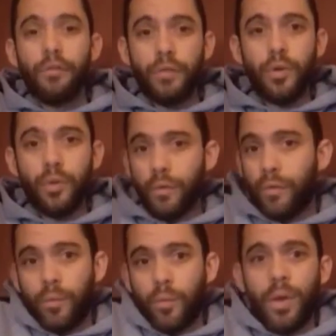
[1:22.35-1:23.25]
view of
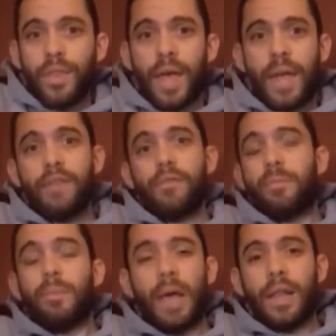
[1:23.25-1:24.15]
what that
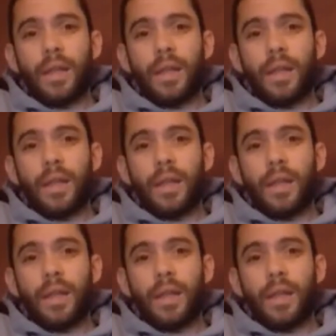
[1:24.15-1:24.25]
even meant.